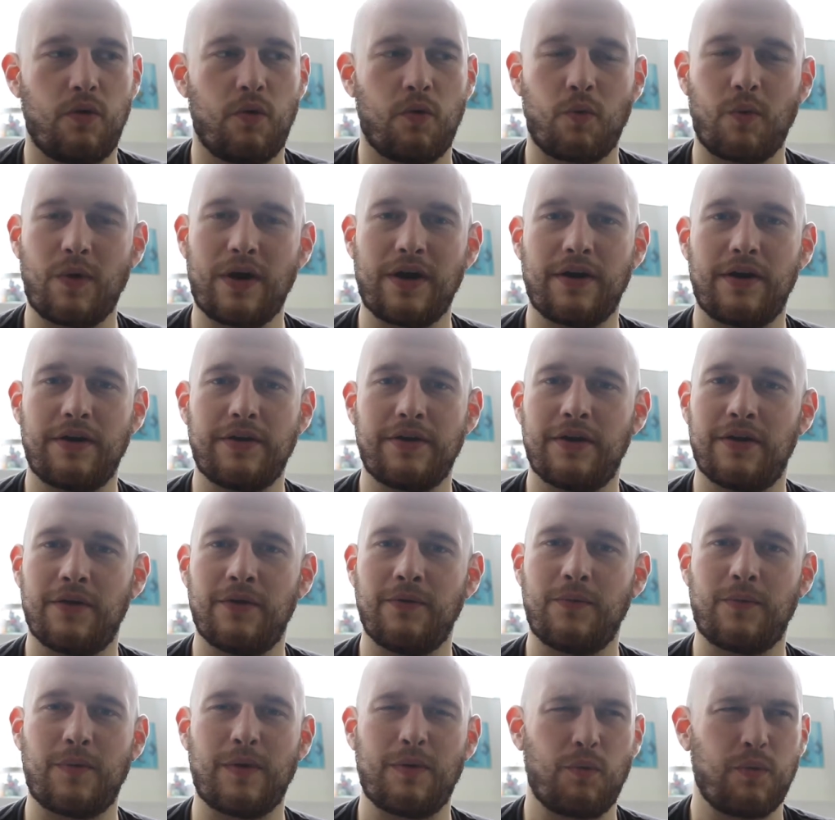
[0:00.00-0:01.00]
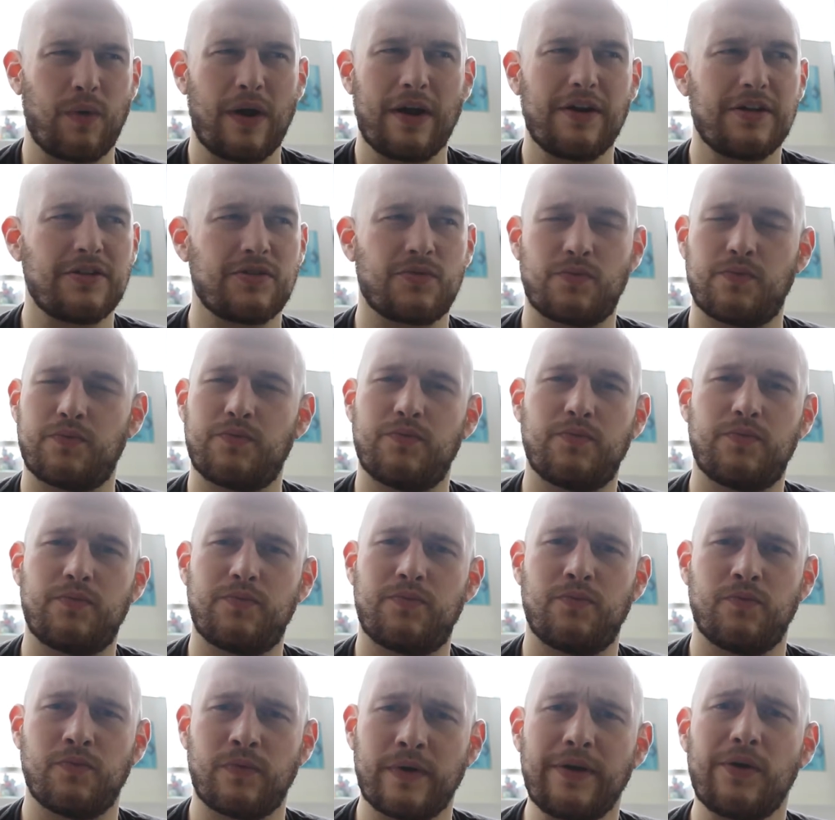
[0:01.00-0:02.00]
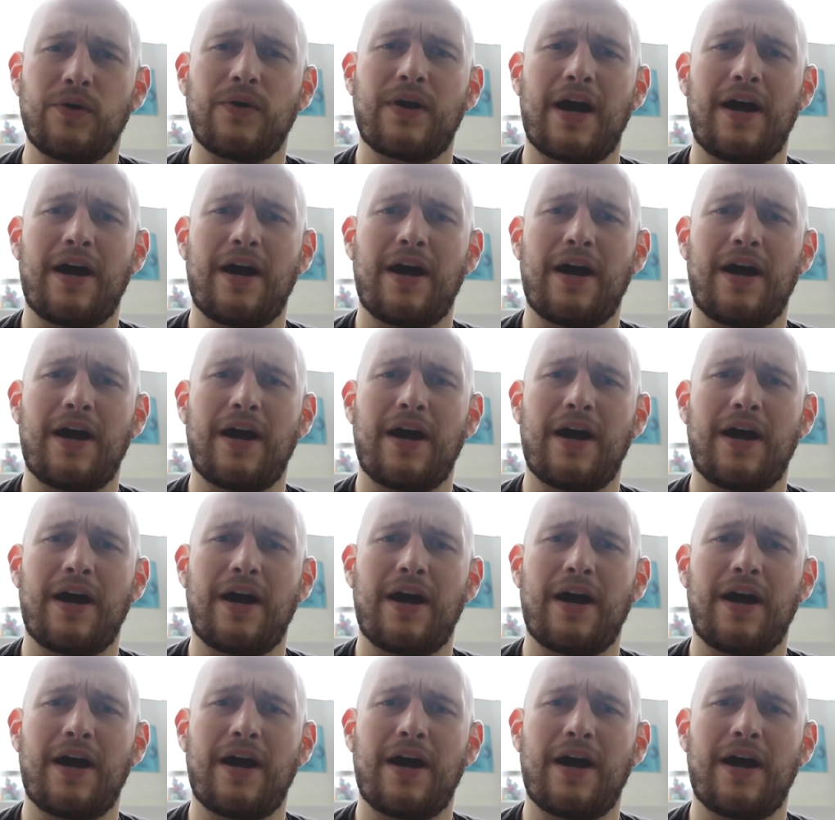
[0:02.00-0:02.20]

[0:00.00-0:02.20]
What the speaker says: or where does real